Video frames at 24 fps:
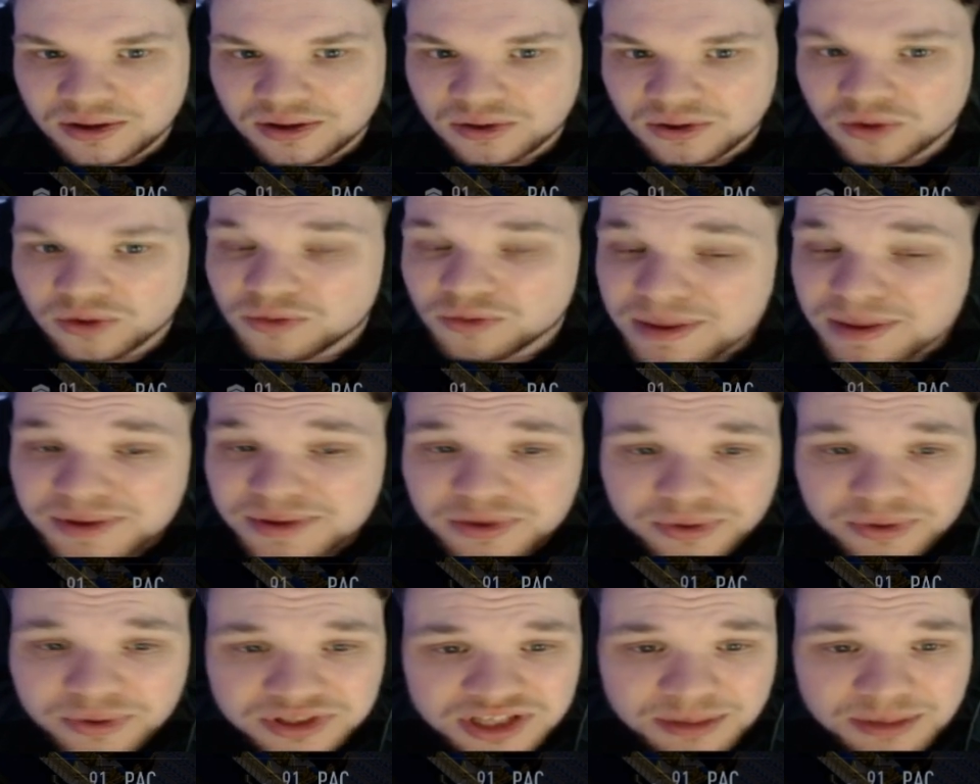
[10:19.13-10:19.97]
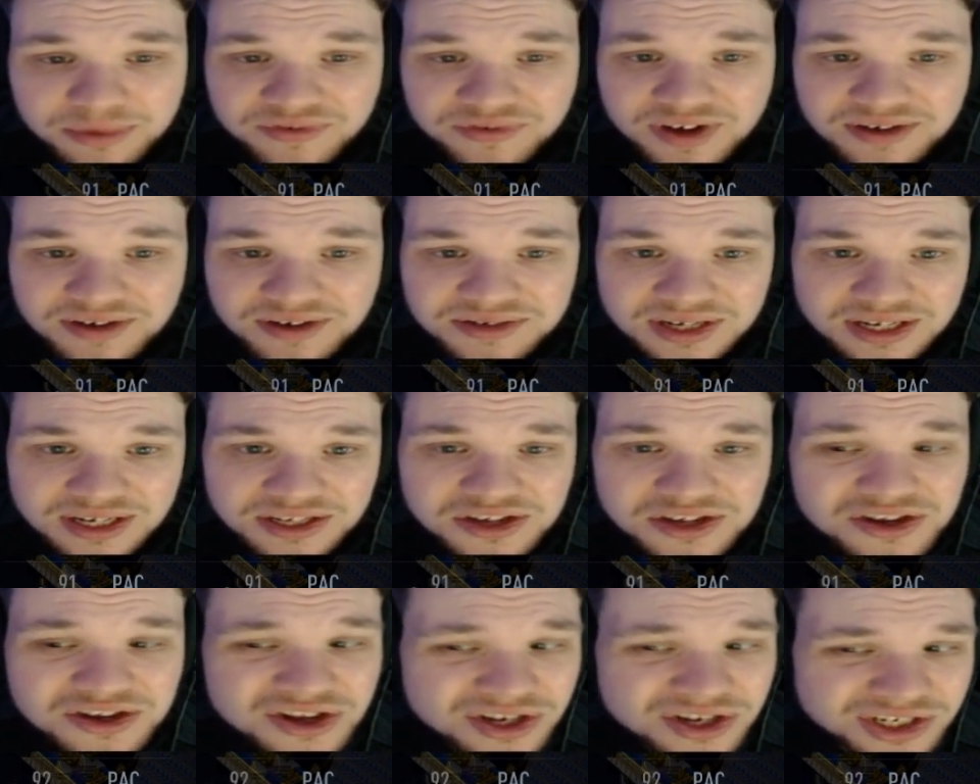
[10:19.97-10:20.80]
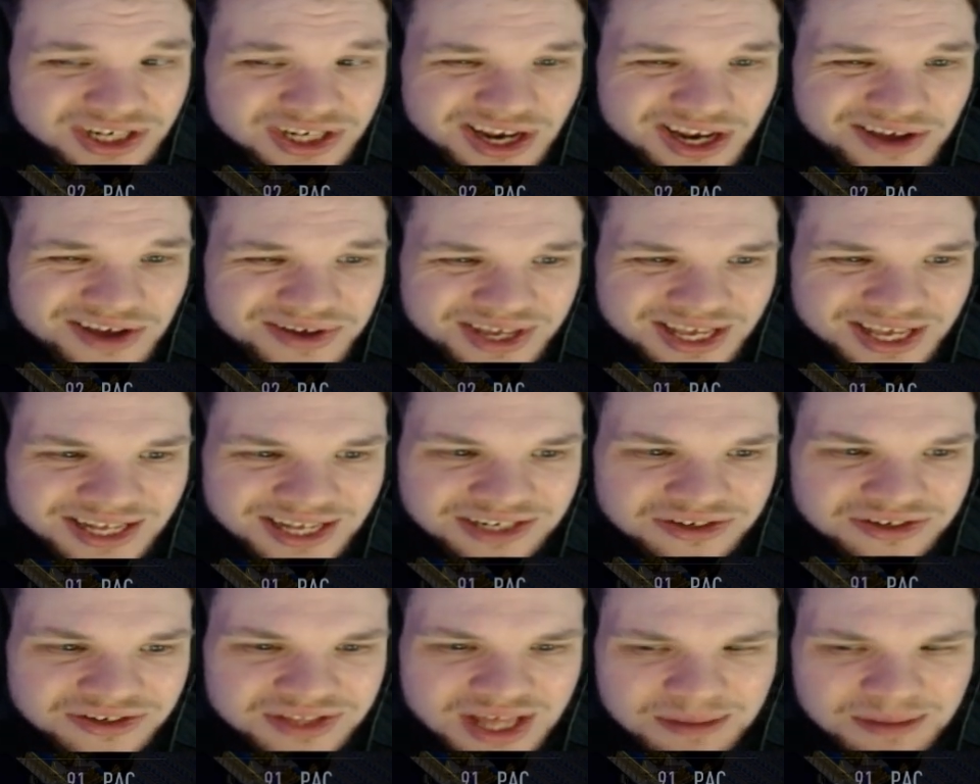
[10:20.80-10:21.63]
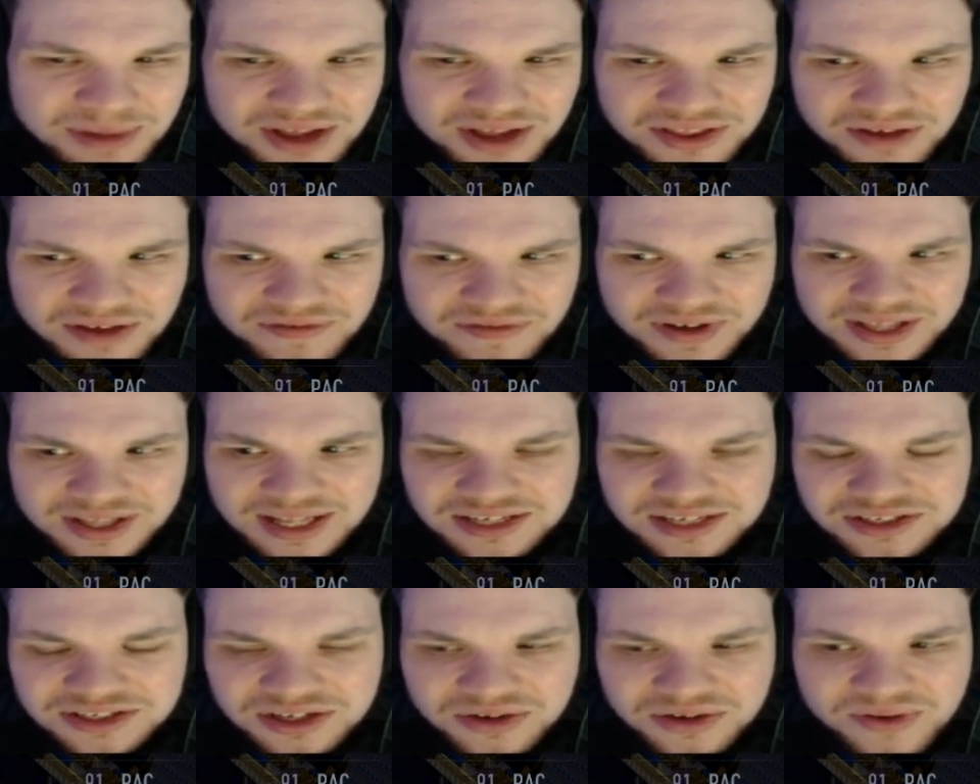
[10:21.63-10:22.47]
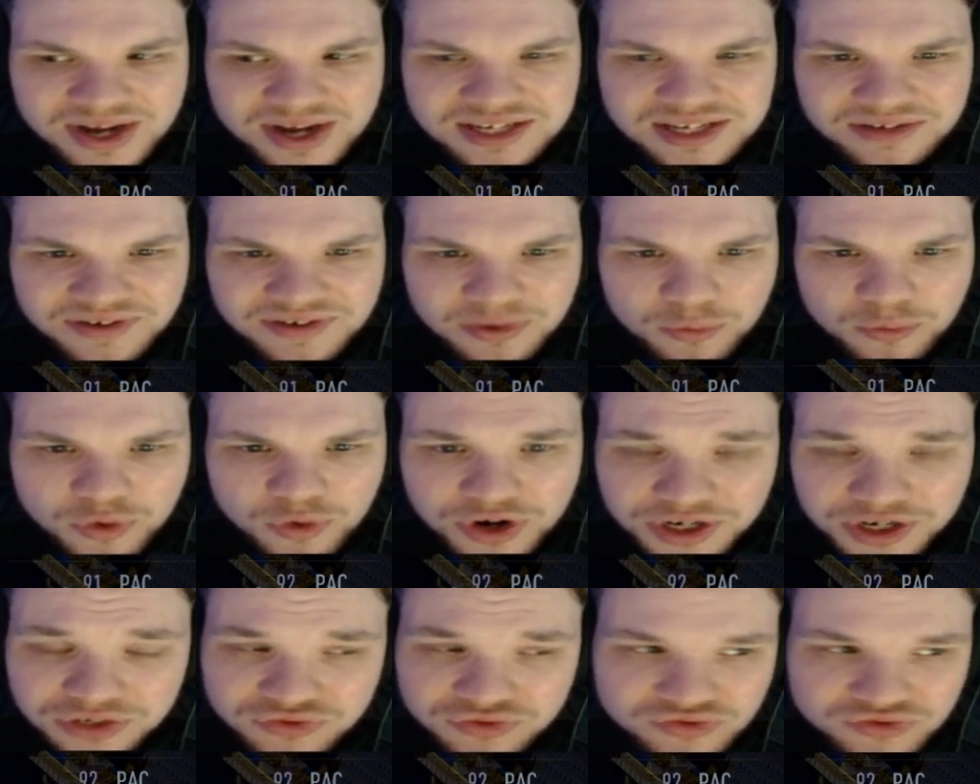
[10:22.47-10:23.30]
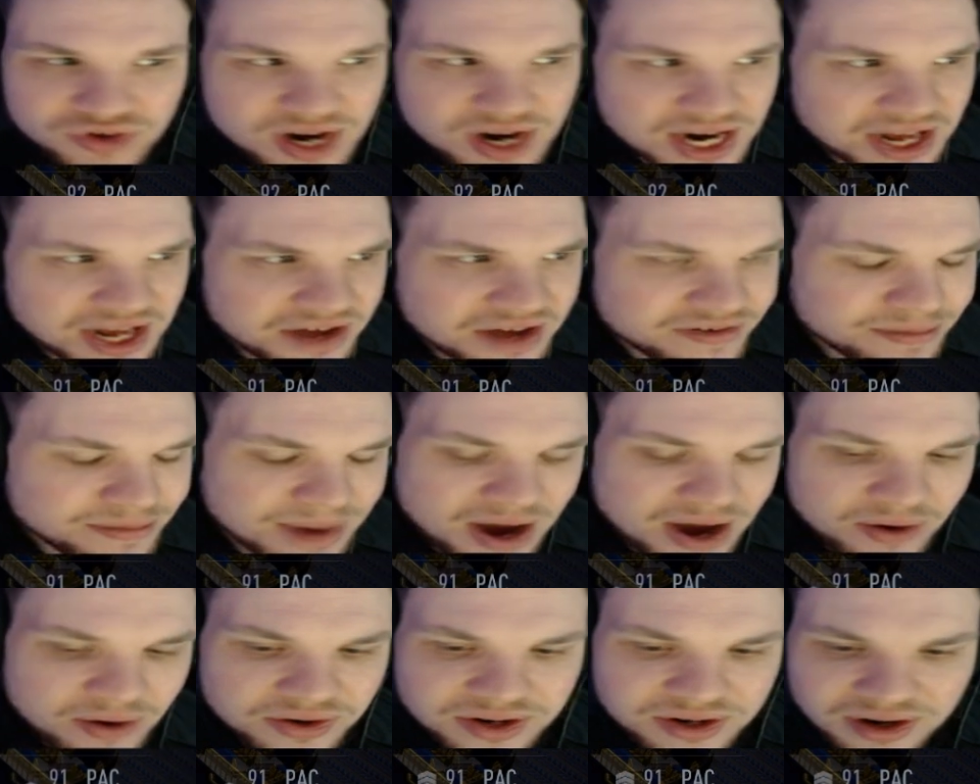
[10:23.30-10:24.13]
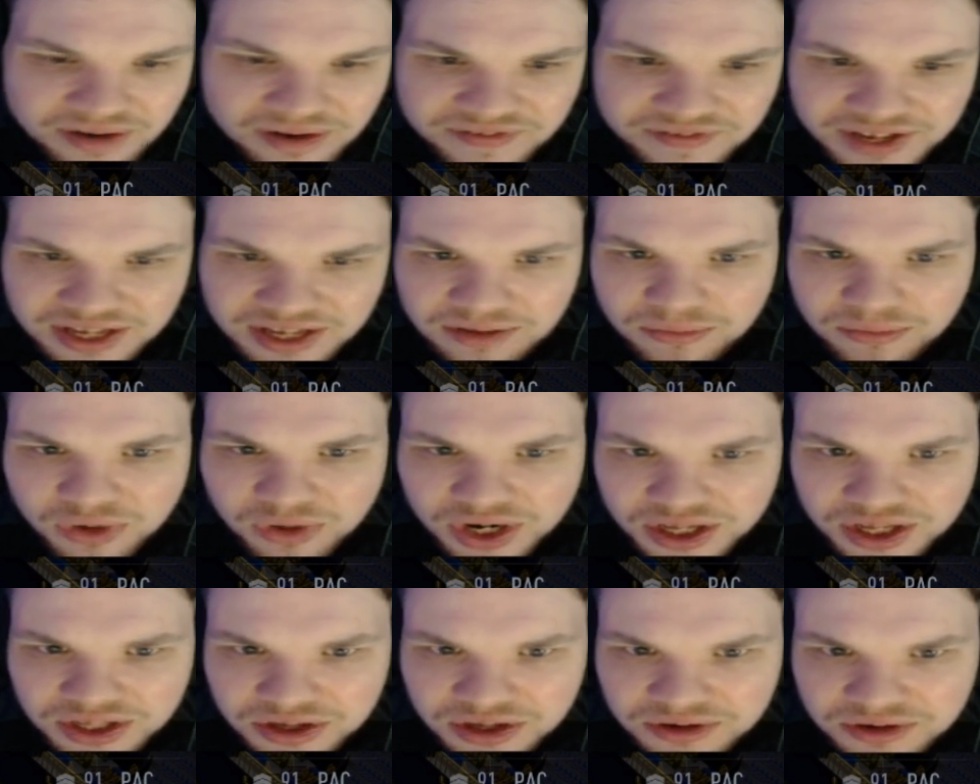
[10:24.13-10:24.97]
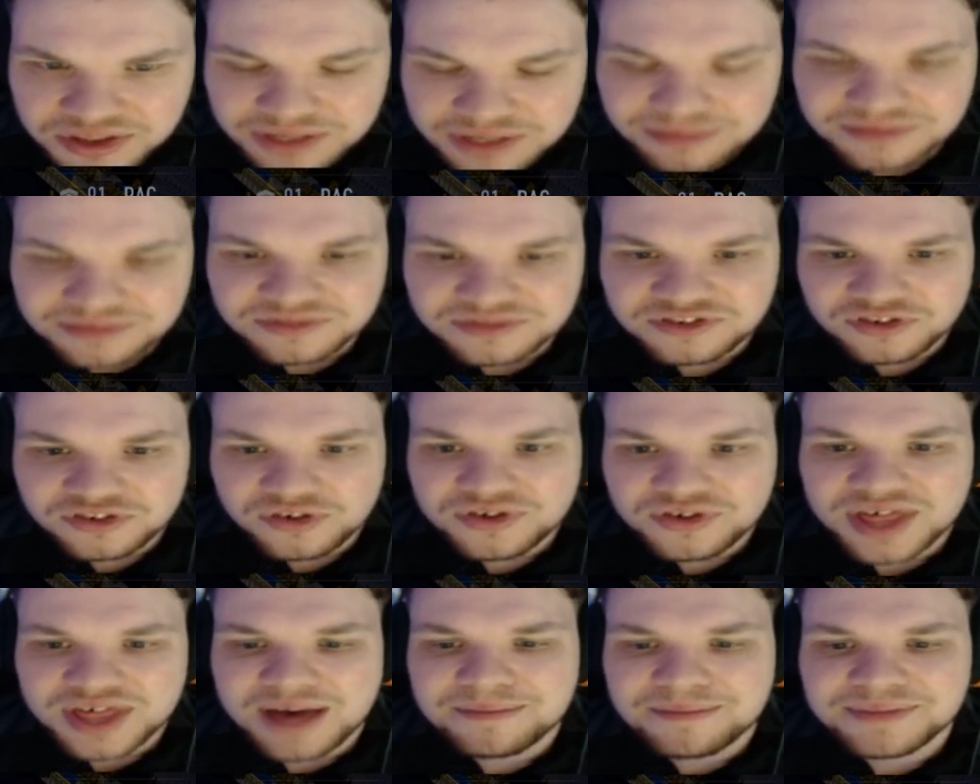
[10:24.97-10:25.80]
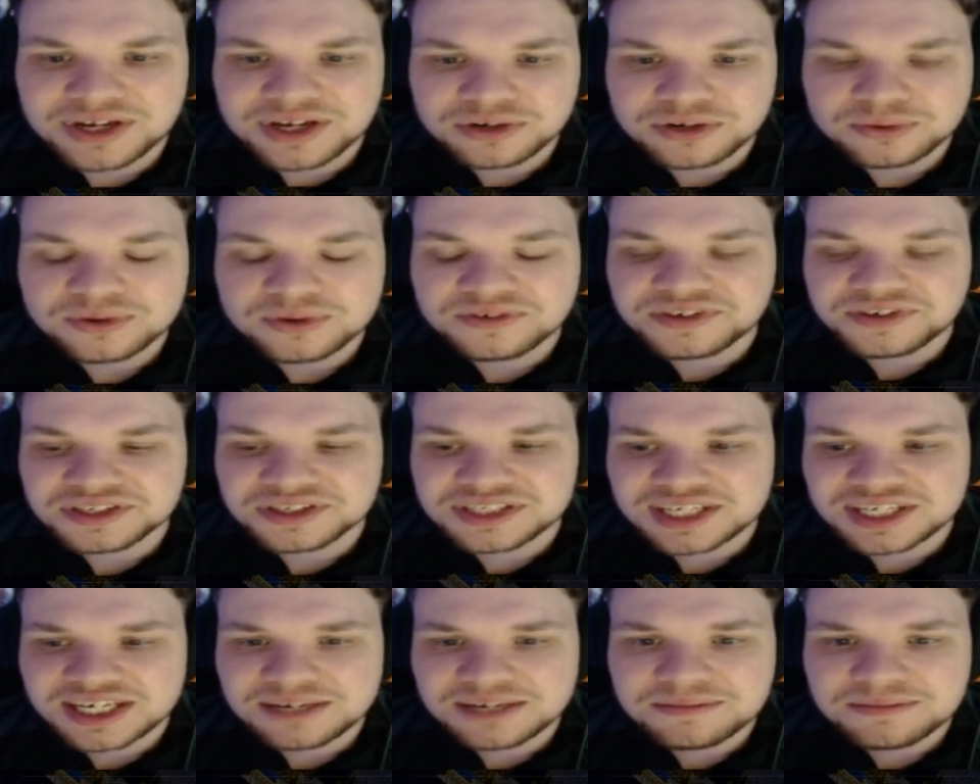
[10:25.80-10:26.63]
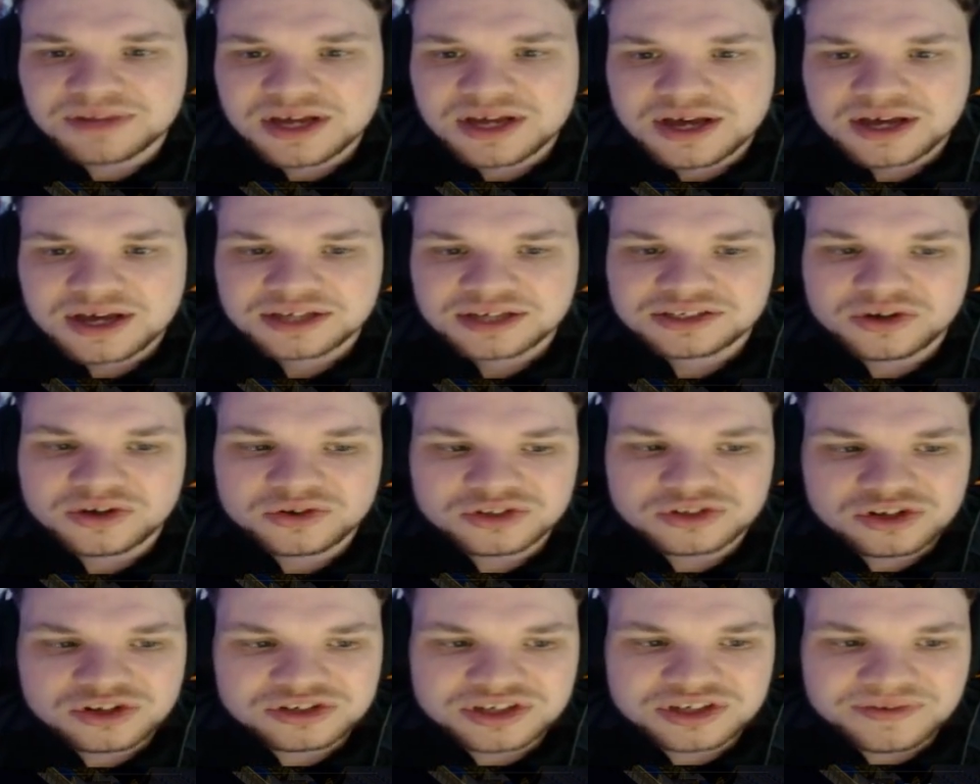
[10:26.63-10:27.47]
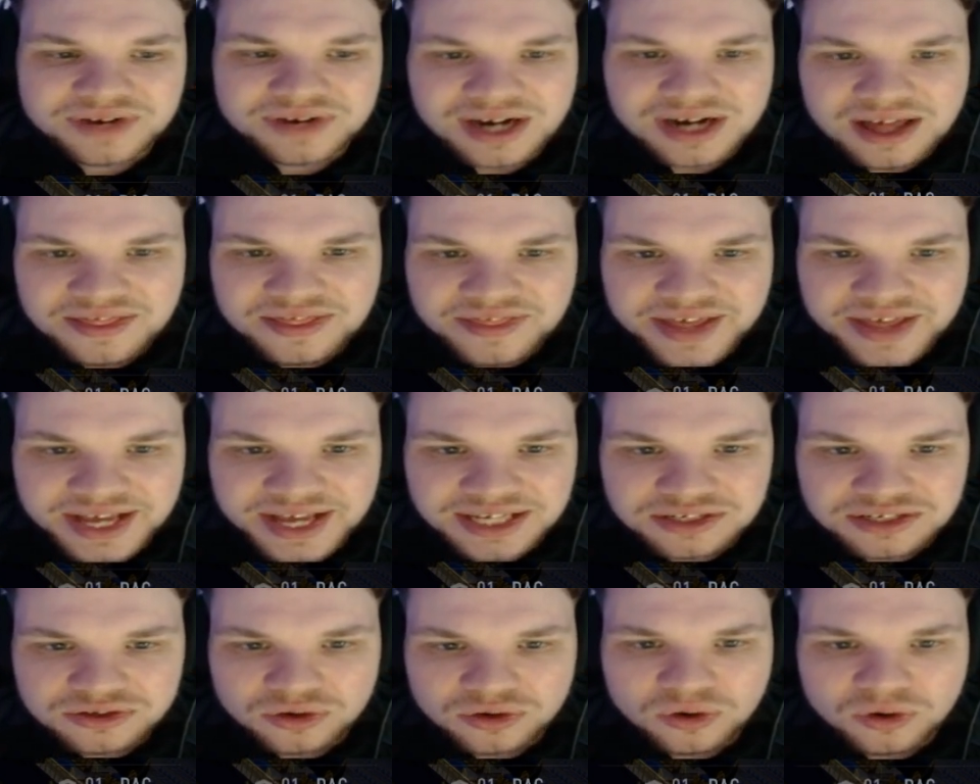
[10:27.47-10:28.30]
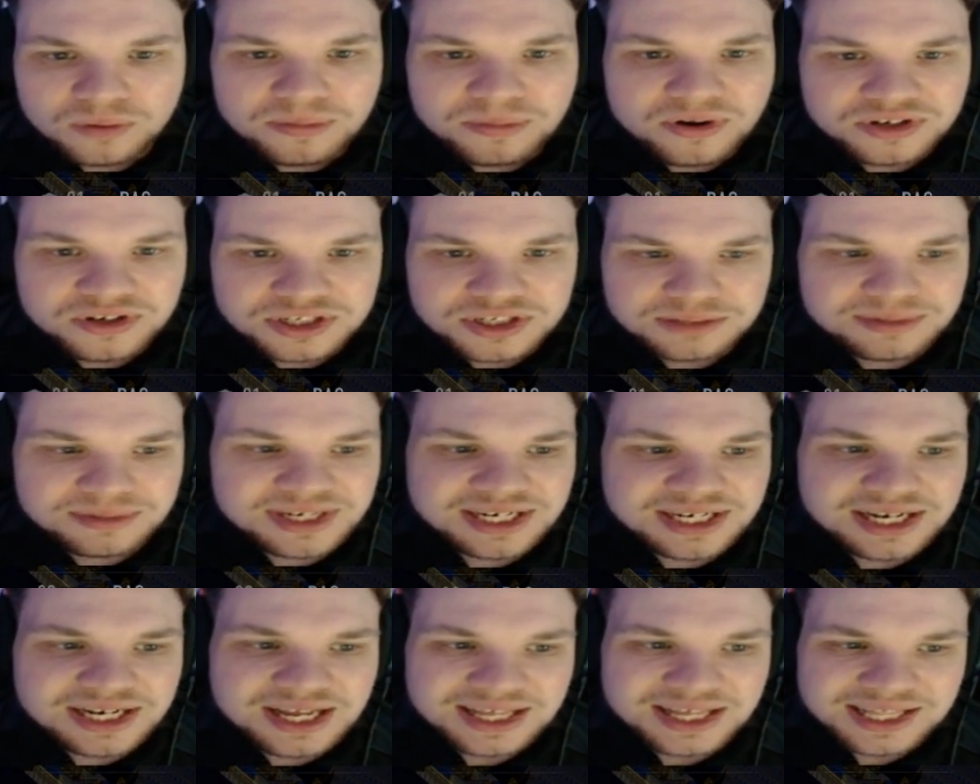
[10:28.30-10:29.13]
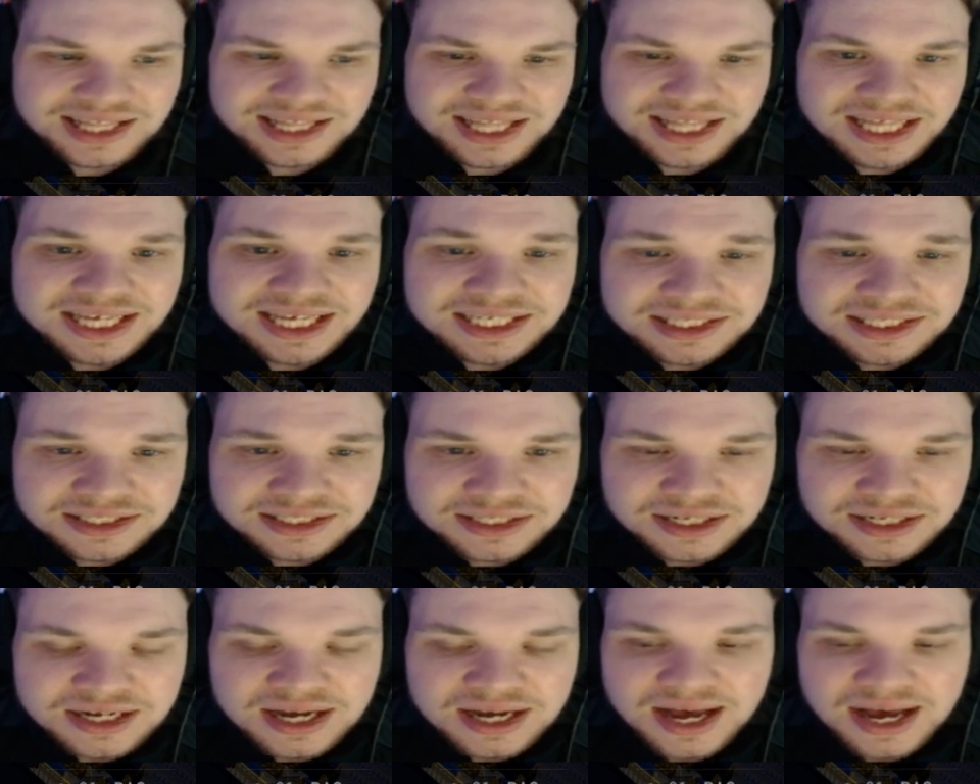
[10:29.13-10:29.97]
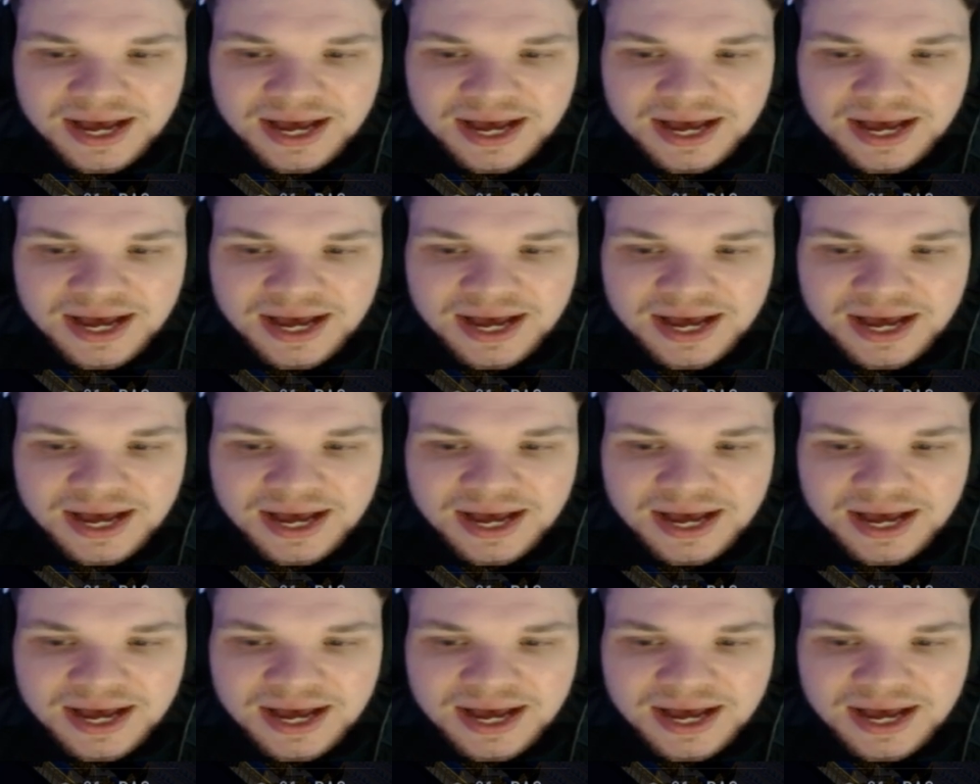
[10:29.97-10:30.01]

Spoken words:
you want double 5-star, you could low-key do that, but I don't think that's the greatest. I think Werner's really overpowered, and I think you want to use him through that middle of your team. So I'll do something like this, or possibly like this.